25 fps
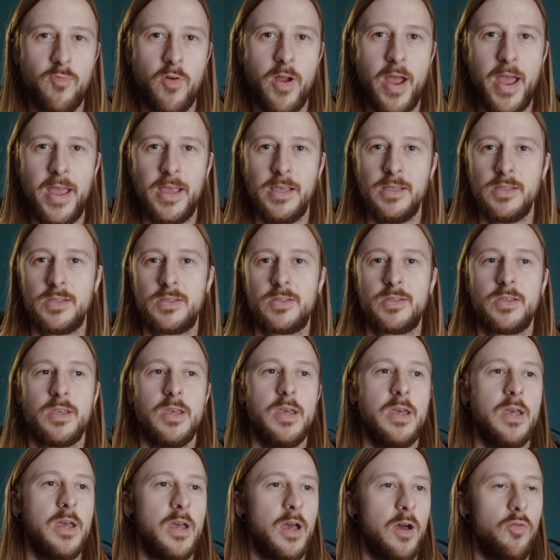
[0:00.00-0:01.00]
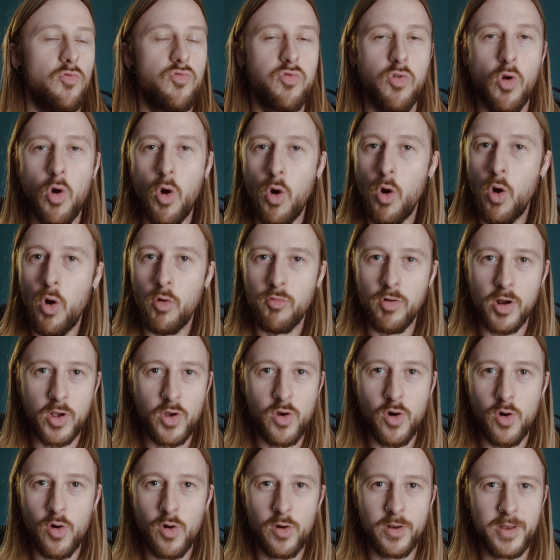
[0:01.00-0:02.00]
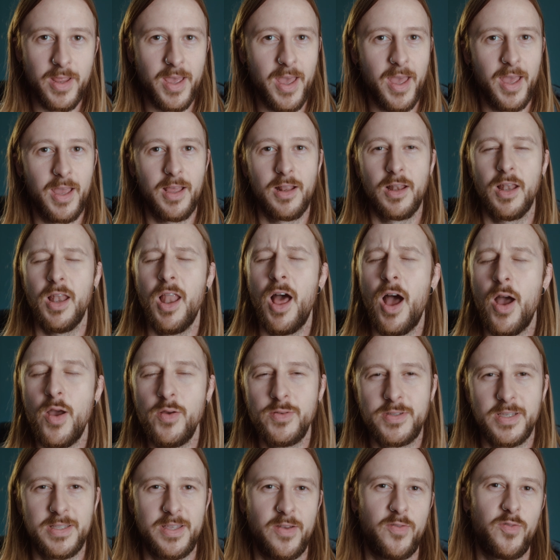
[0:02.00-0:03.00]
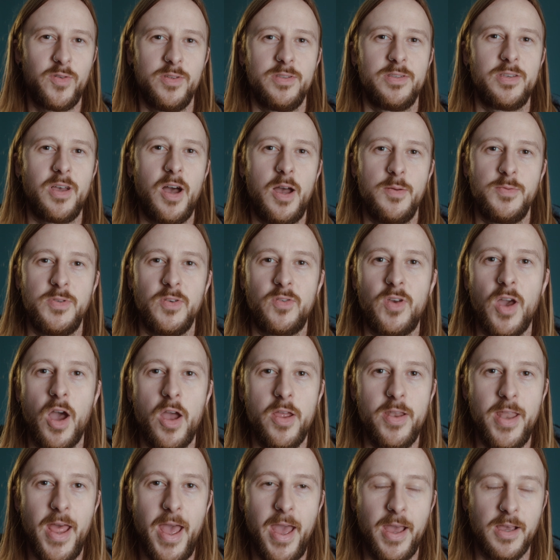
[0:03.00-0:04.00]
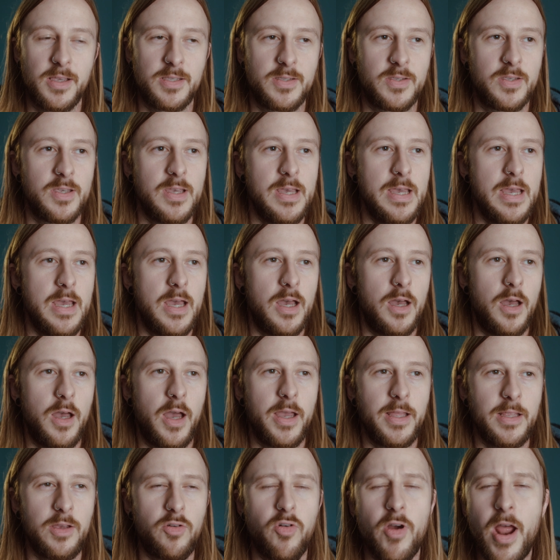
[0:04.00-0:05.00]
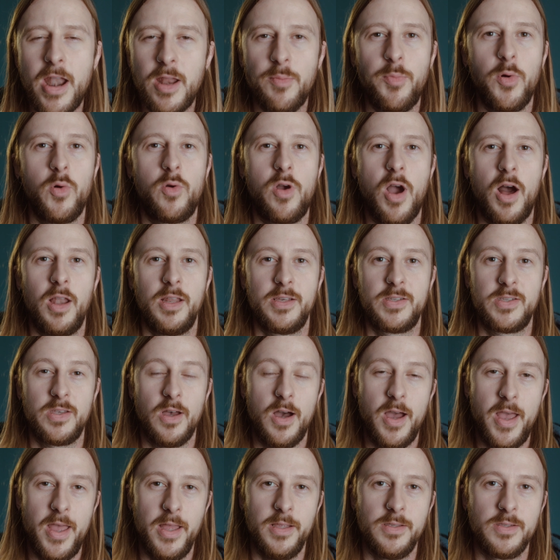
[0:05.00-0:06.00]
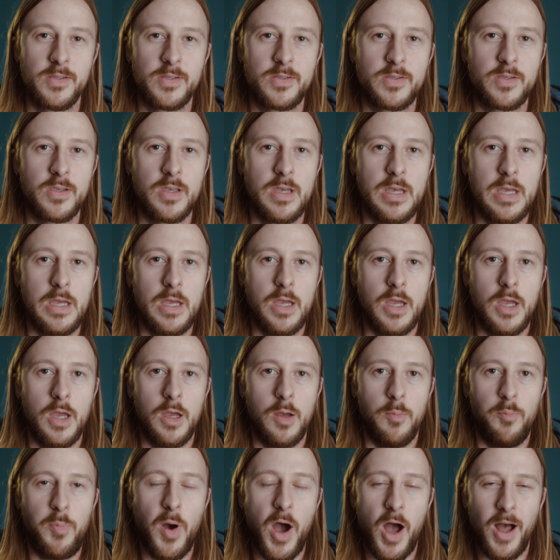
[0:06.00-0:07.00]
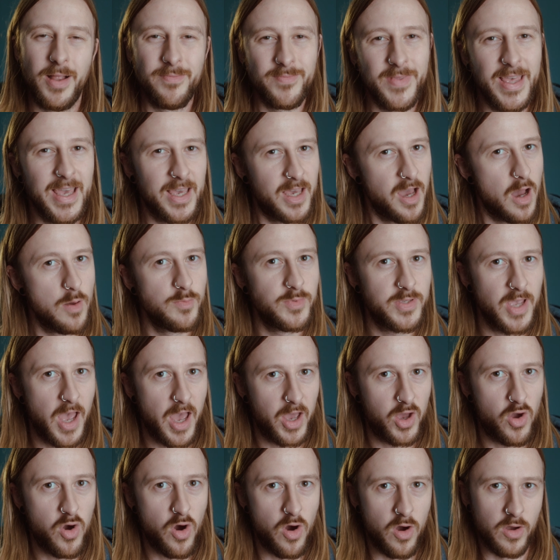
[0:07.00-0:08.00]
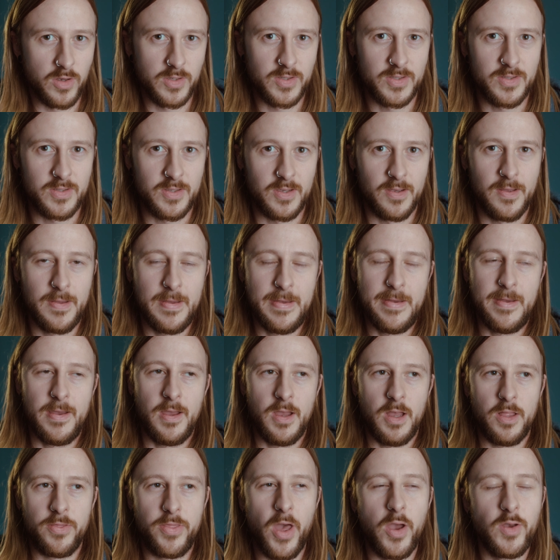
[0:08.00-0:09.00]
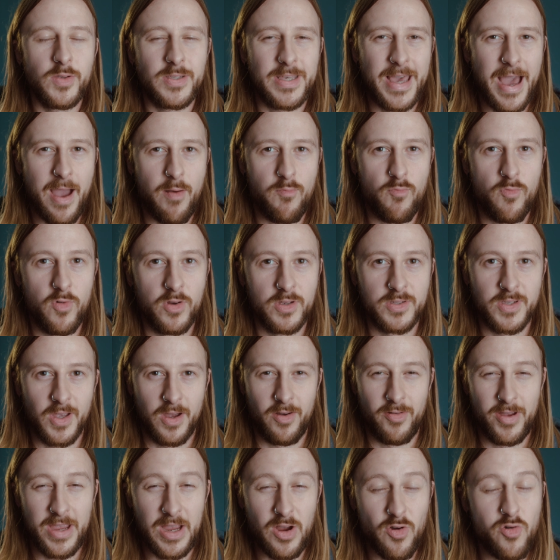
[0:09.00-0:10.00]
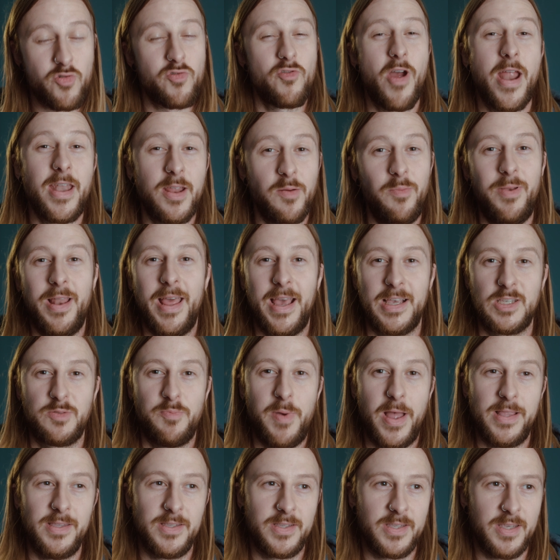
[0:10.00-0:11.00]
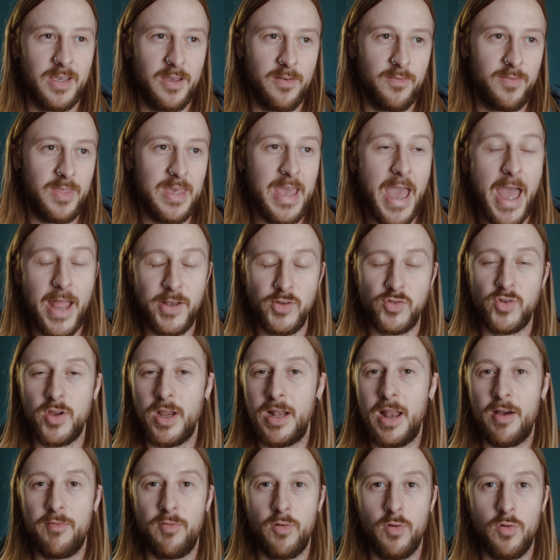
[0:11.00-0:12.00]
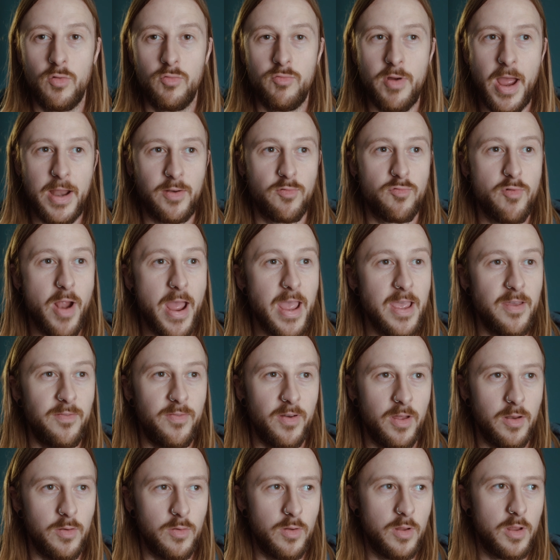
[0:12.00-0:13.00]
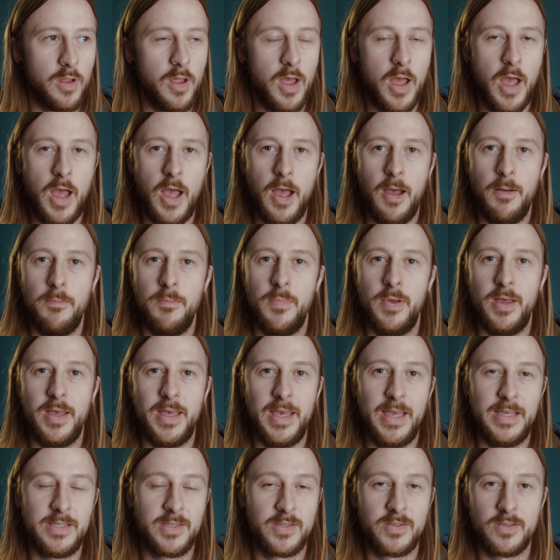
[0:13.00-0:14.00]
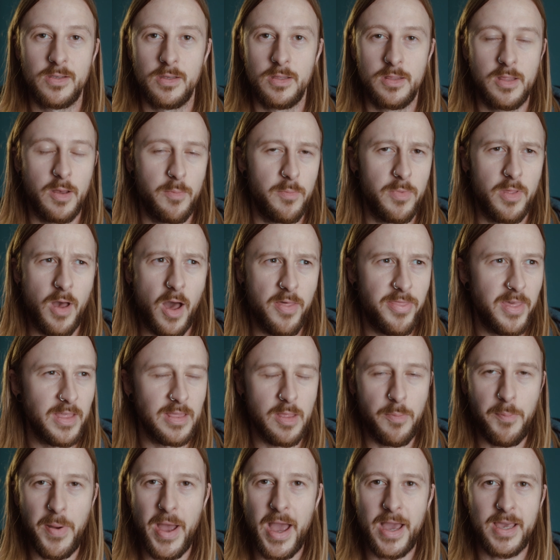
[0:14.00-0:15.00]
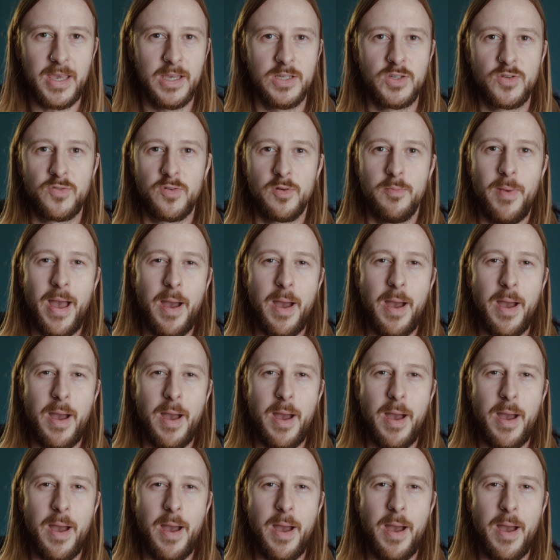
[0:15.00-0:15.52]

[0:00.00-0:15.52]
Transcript: rates, raw recording, loads of different types of codecs, incredible color science, but it comes at a cost. Those cameras are incredibly expensive. The entry-level Red Raven I think the package from